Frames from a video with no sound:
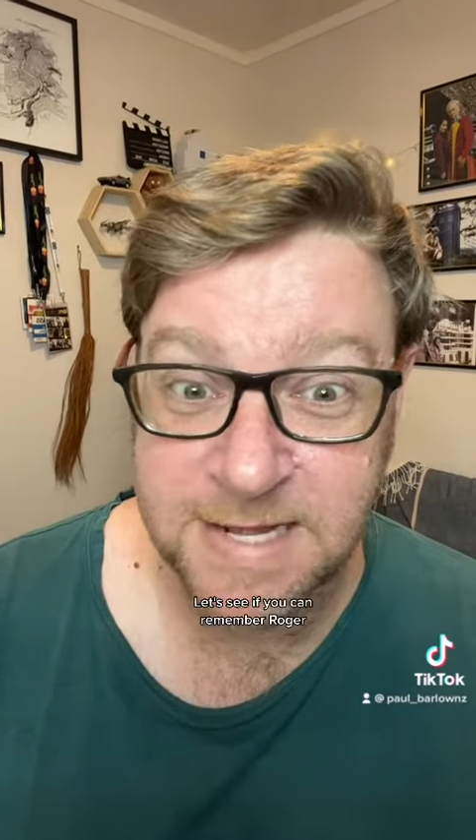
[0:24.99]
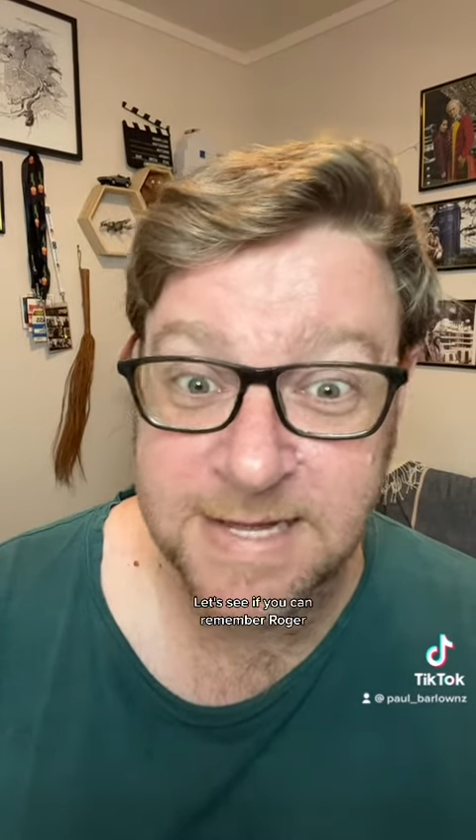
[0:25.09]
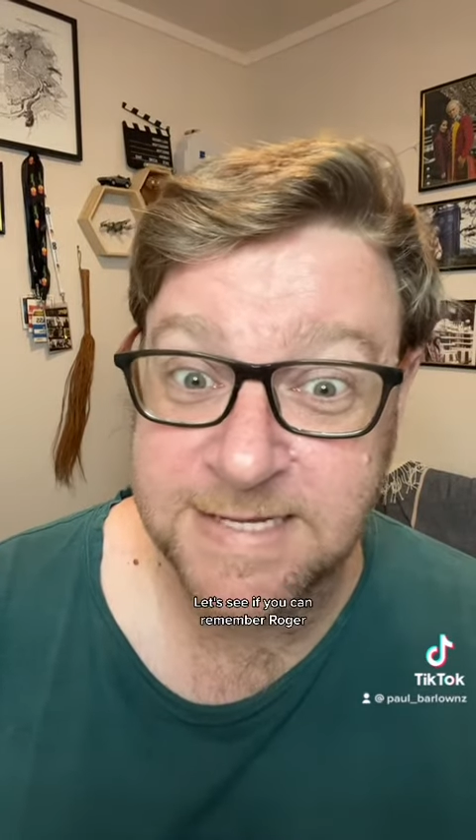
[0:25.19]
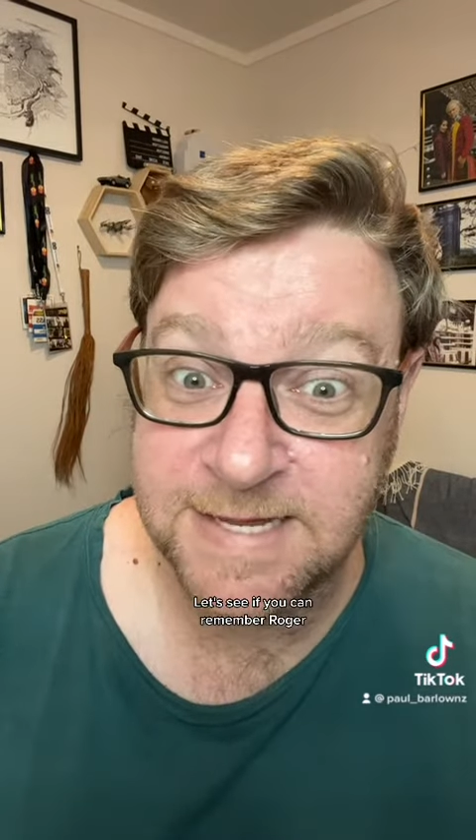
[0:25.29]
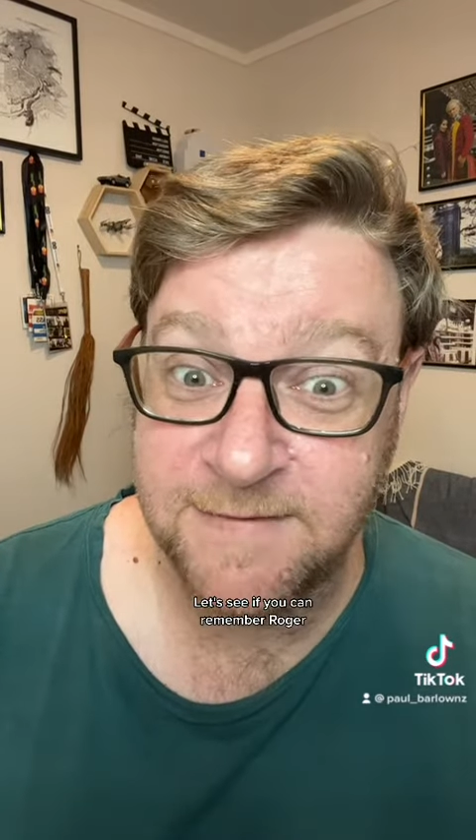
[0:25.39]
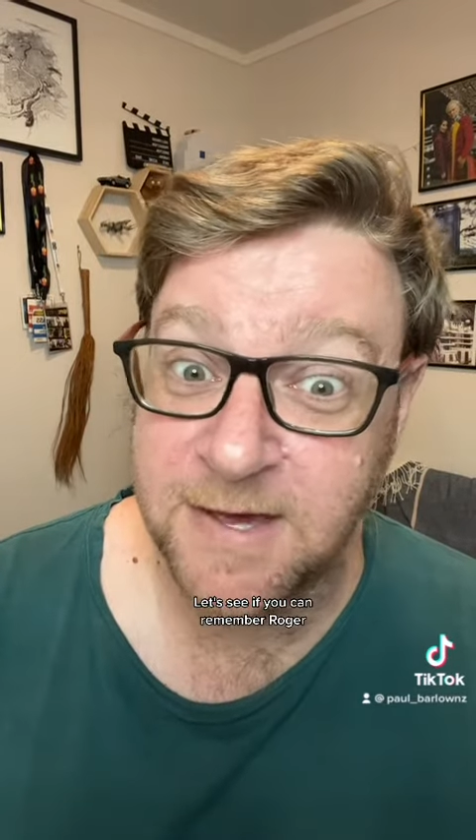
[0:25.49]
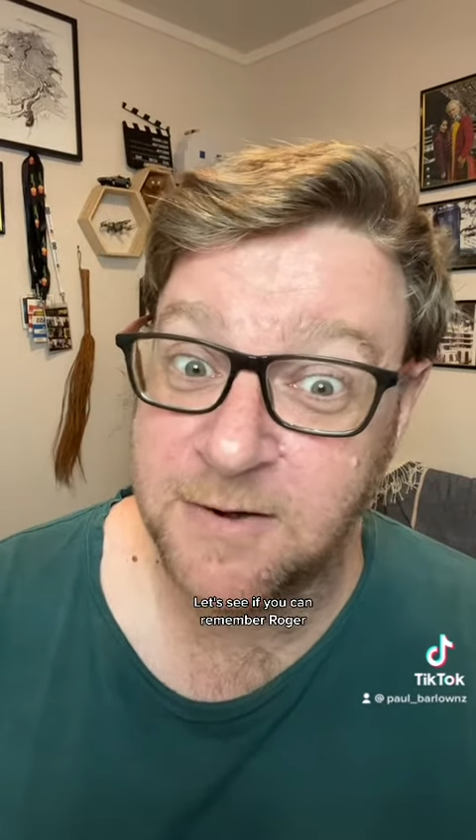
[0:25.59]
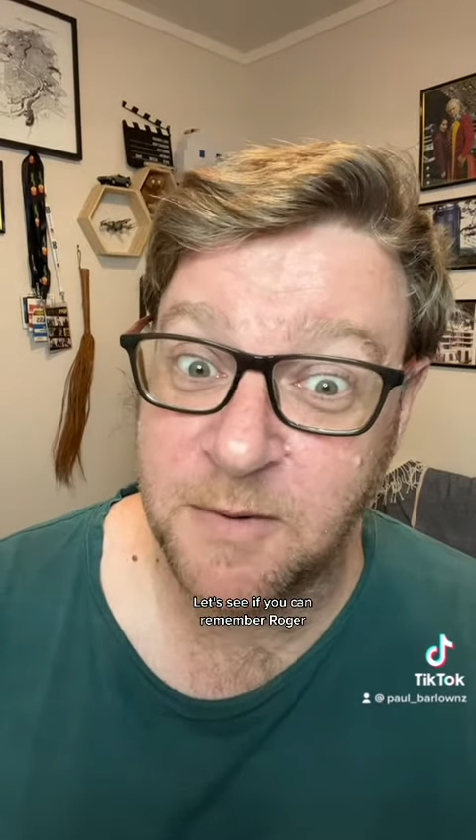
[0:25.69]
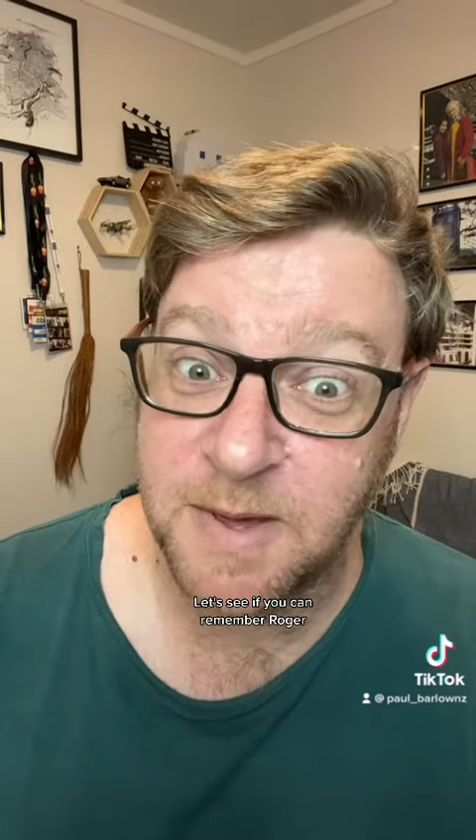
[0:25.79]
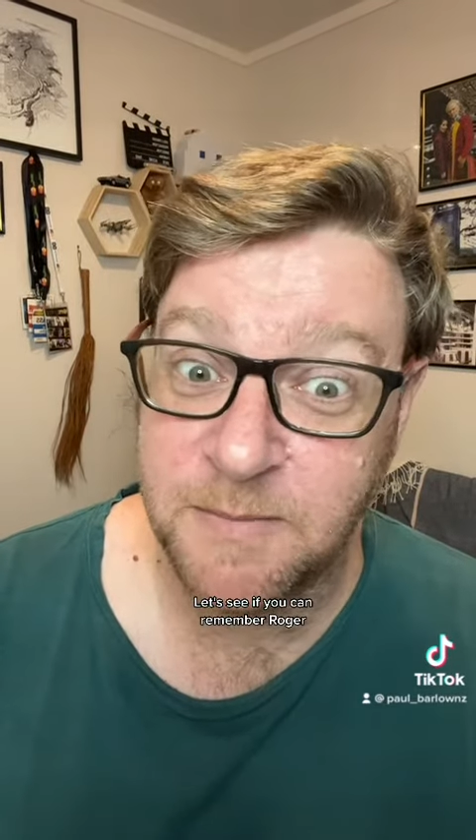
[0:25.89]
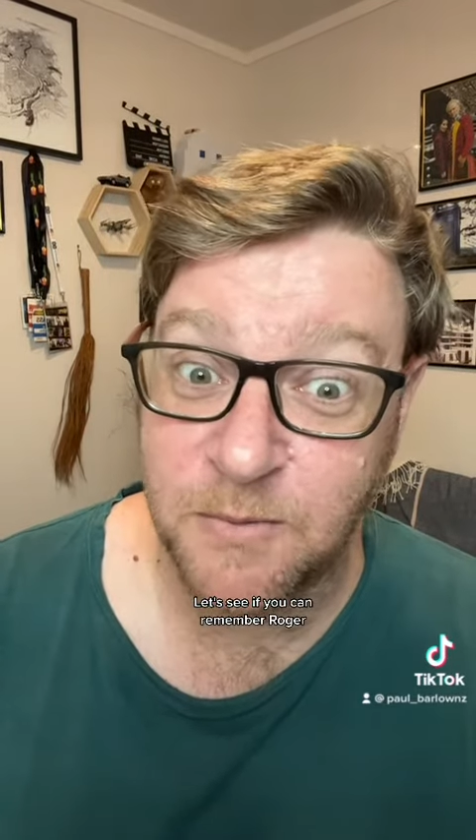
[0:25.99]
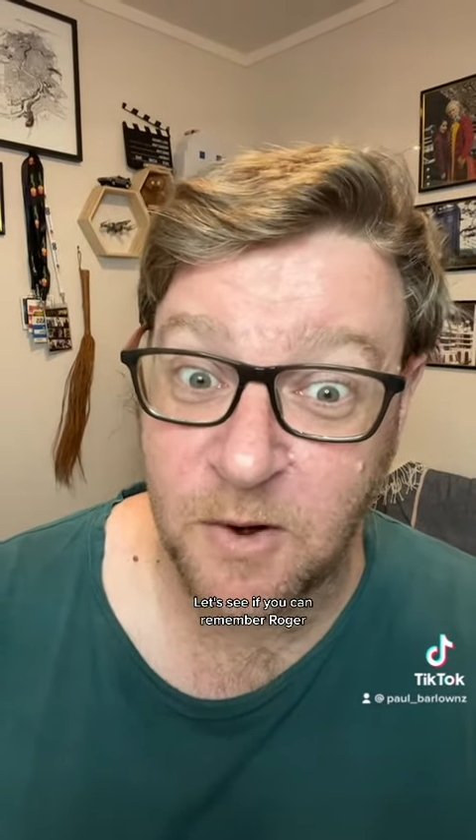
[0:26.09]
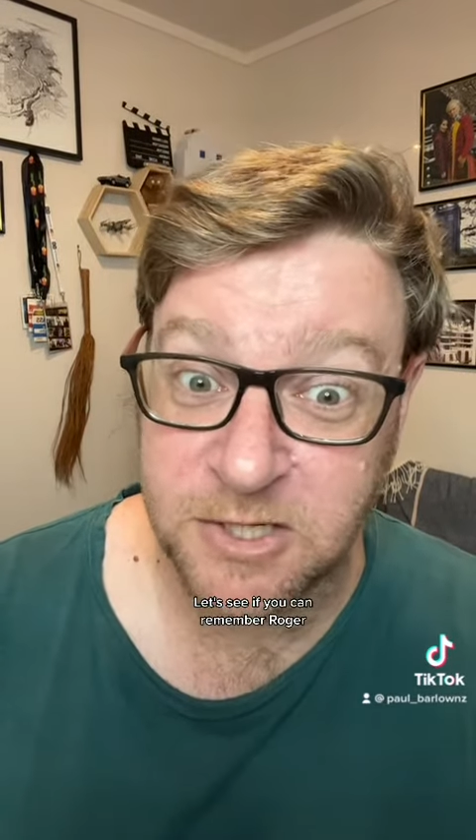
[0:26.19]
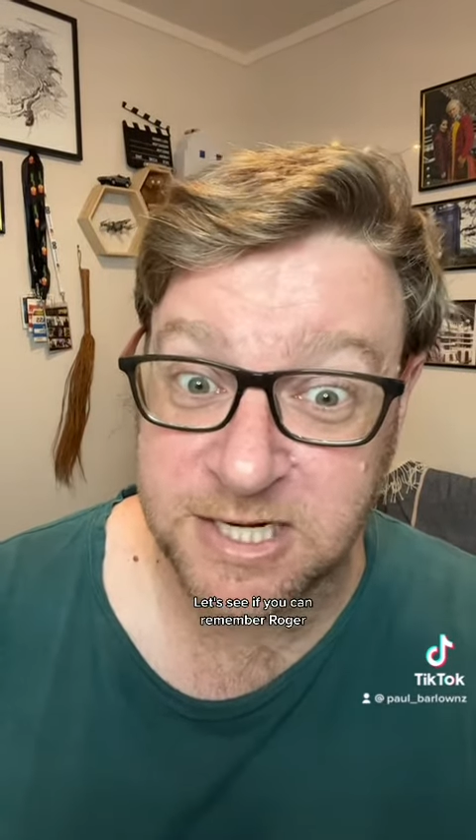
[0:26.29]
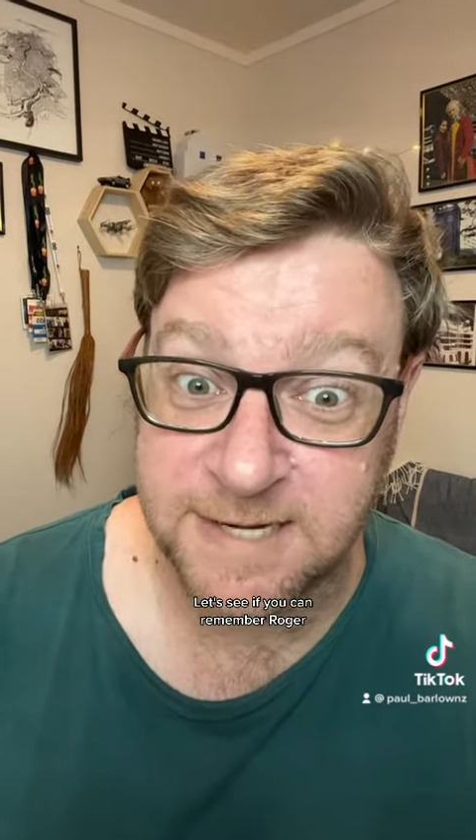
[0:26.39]
Let's see if you can remember
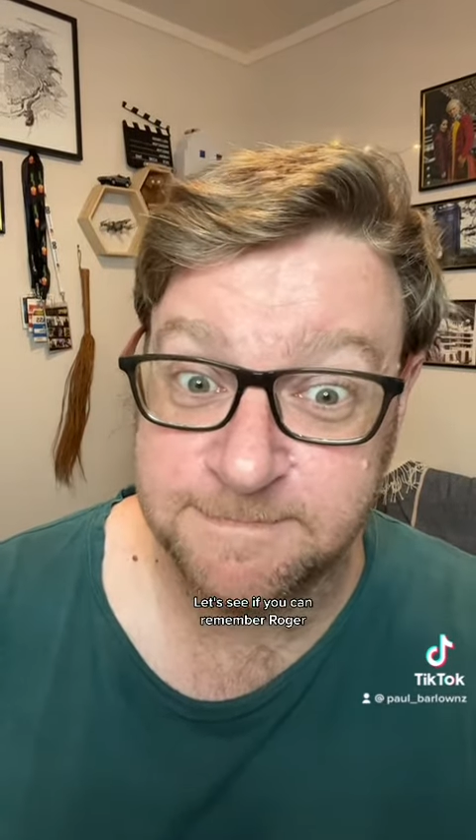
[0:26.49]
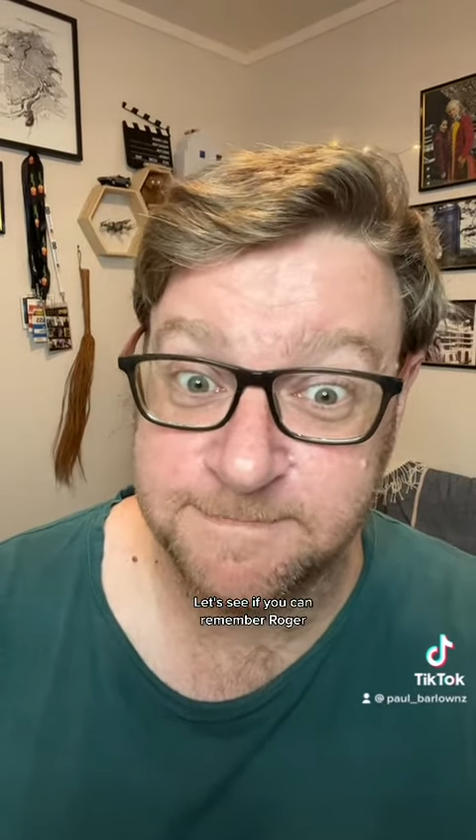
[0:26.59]
Roger.